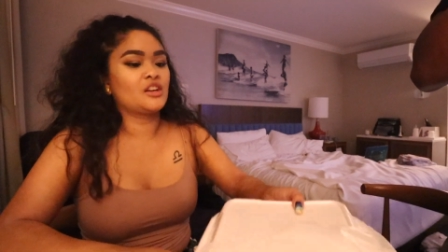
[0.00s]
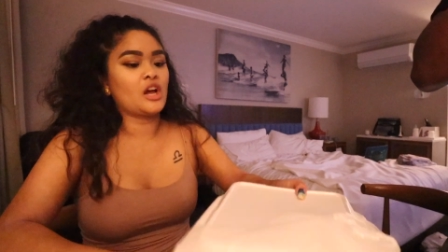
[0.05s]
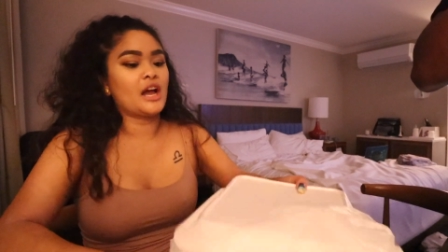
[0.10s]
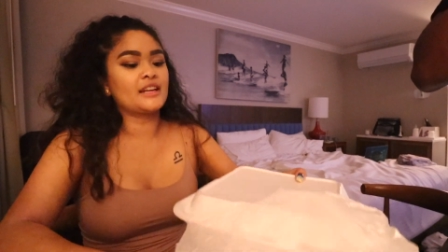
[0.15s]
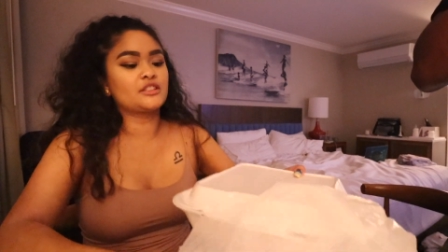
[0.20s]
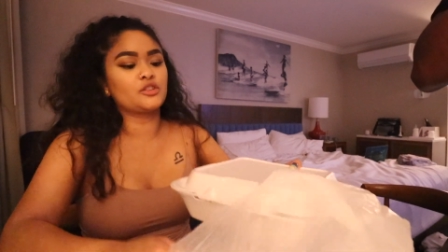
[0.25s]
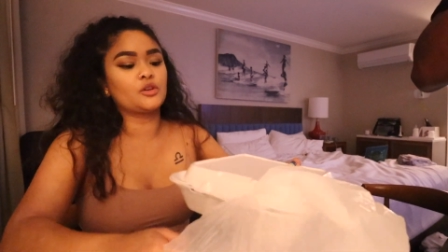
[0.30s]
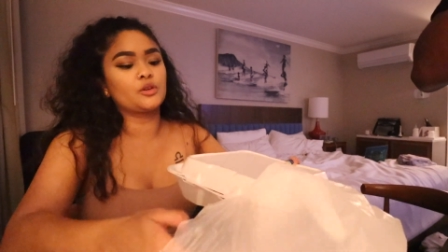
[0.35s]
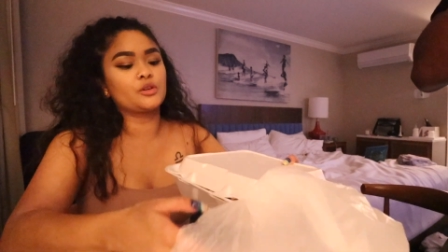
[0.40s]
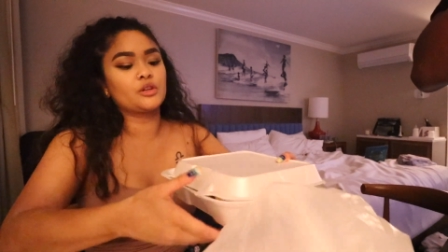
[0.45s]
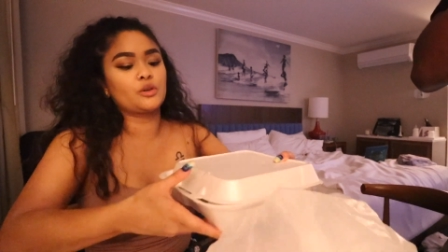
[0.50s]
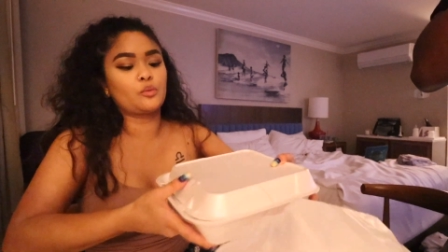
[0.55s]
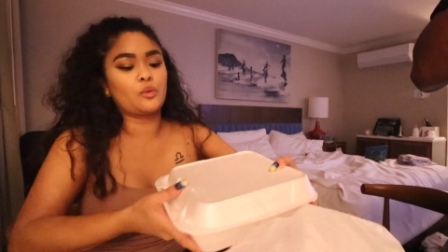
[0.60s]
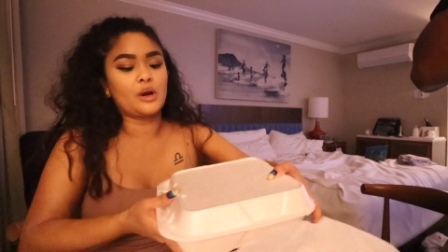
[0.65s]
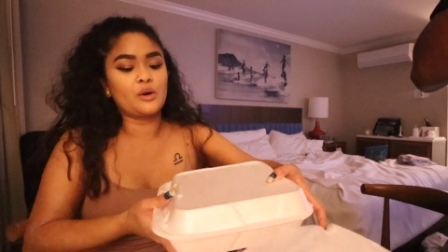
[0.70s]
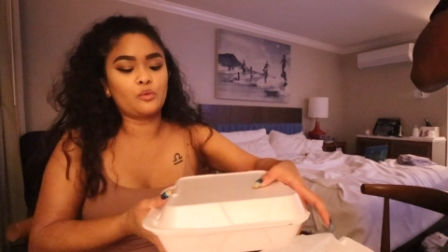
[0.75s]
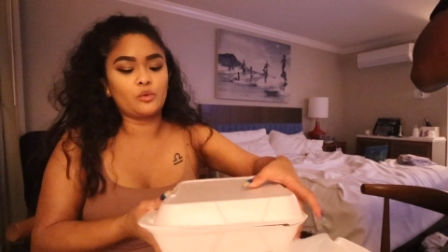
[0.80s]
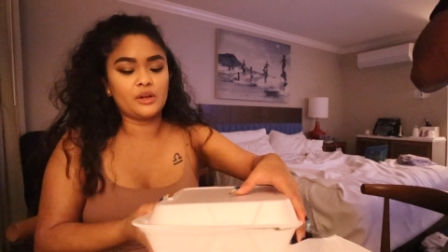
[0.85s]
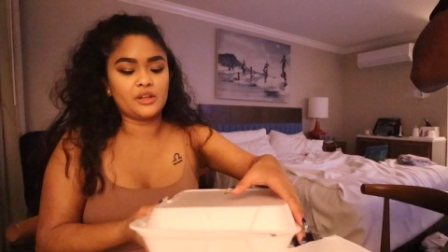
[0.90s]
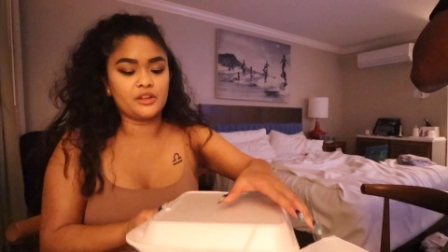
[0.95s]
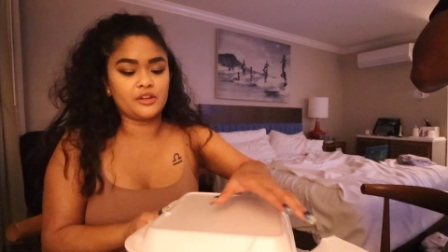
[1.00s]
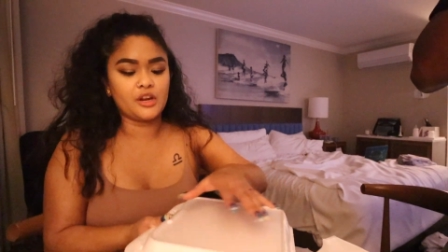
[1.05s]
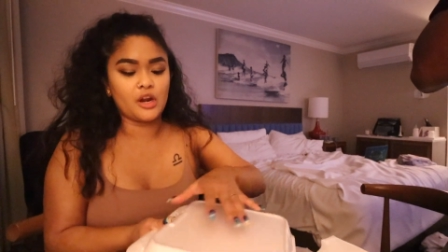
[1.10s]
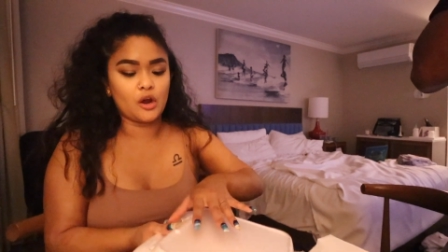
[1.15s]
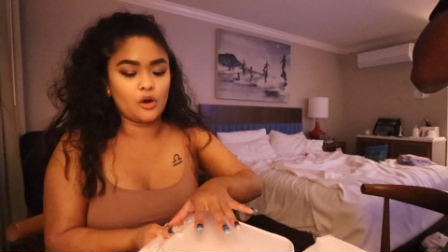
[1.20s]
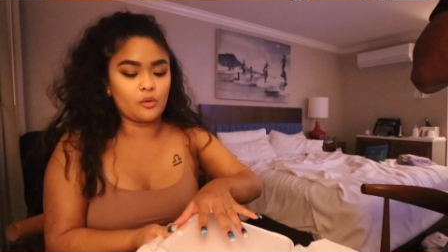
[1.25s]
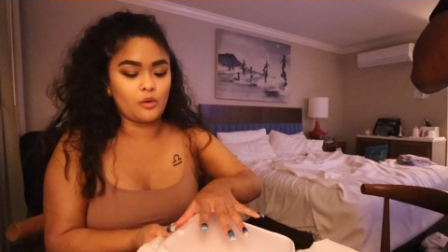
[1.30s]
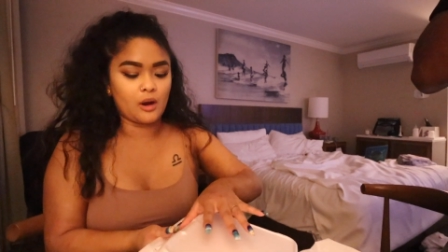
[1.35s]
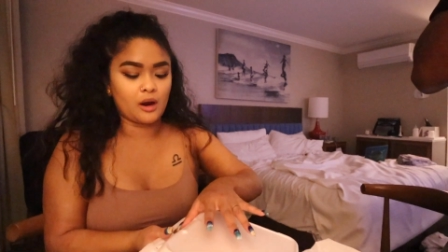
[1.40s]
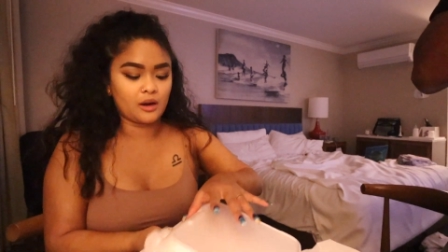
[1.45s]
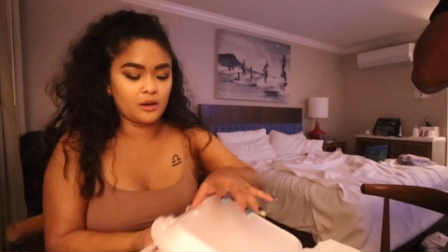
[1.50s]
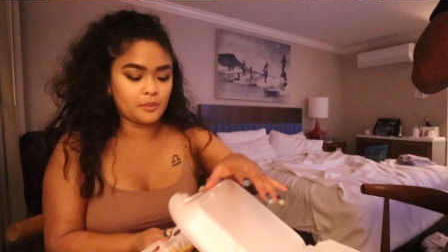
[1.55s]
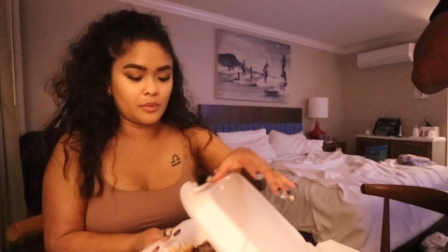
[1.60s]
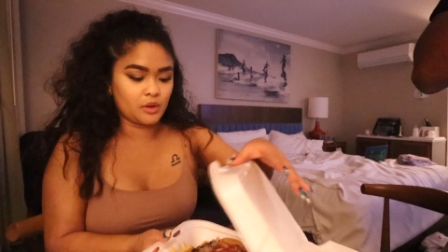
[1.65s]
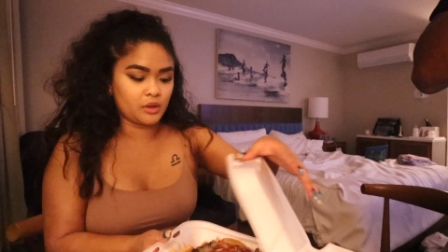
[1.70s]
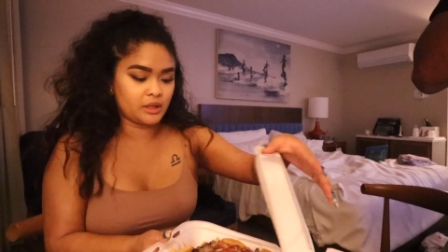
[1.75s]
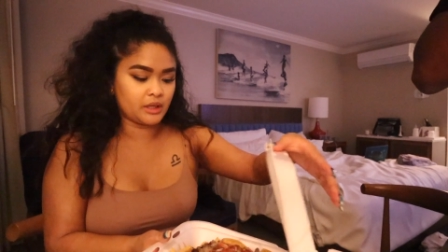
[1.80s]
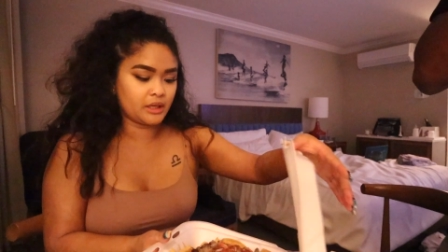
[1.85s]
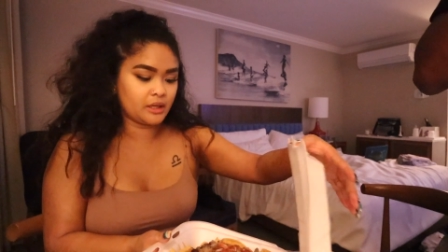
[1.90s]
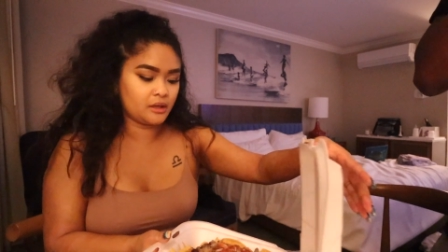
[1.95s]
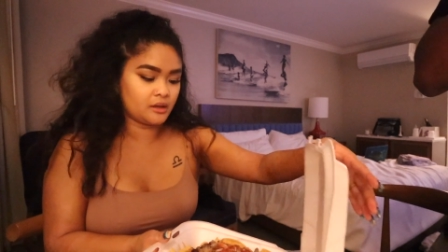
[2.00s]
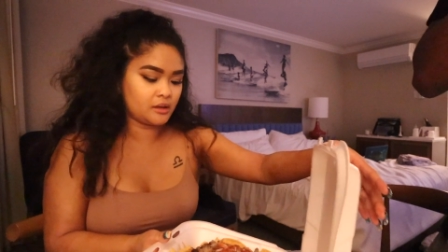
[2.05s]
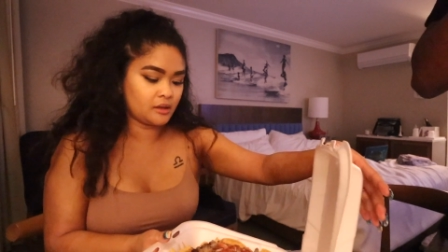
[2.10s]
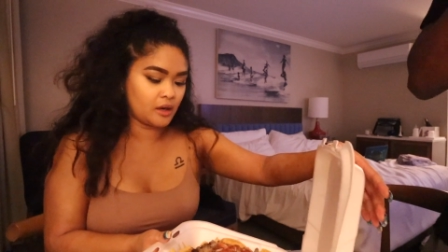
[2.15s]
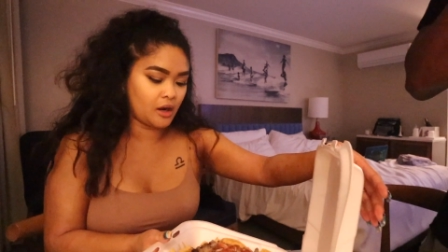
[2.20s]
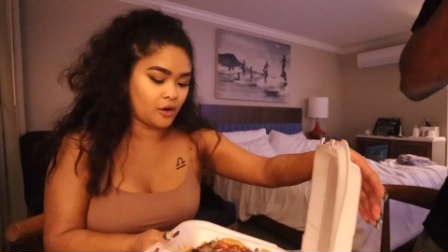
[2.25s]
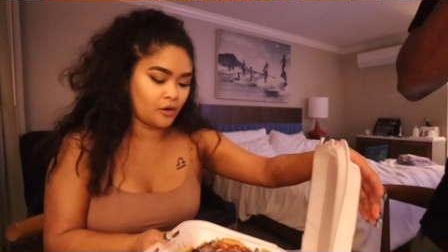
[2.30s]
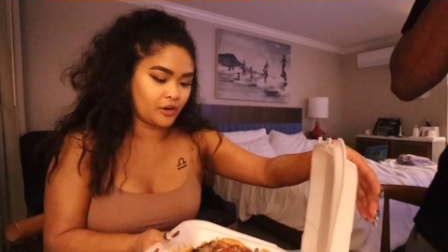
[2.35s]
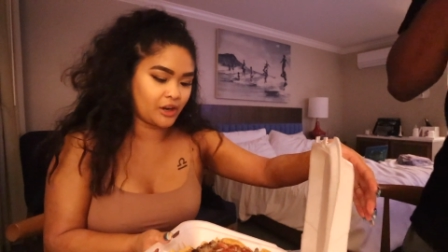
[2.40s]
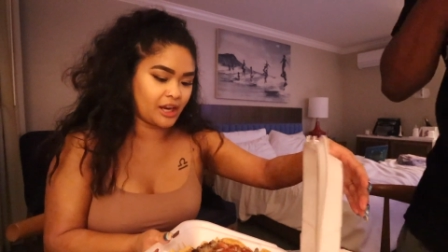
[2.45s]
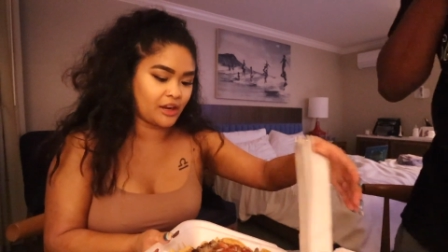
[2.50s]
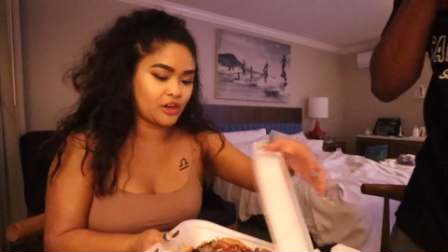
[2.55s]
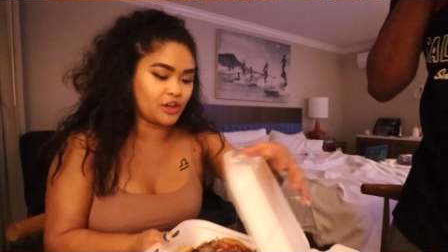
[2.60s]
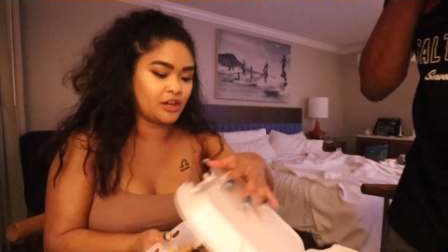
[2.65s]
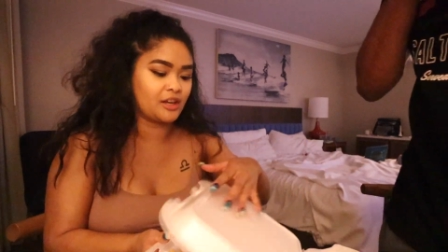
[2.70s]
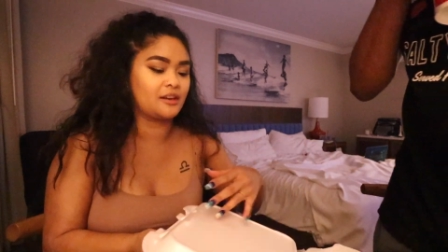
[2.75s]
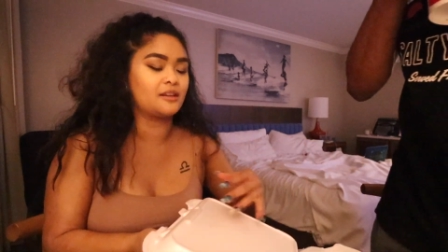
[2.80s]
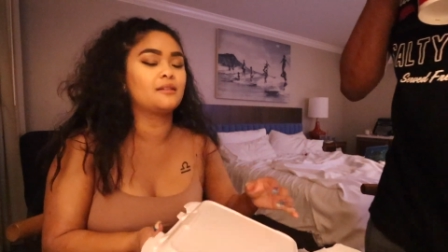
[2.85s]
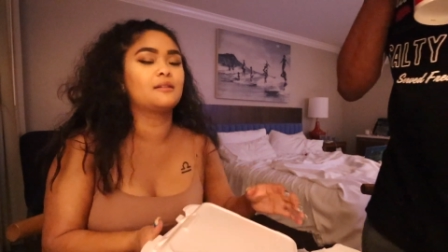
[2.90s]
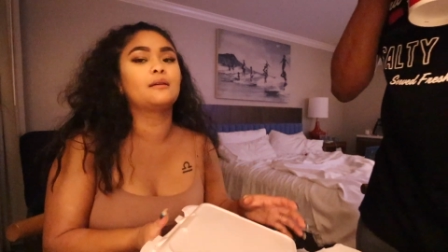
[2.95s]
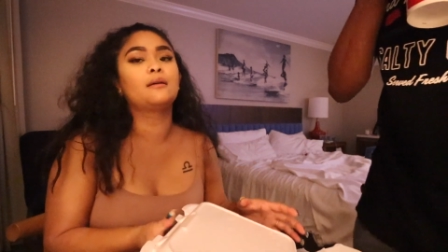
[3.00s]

I told her one with no guacamole. Oh, okay, good.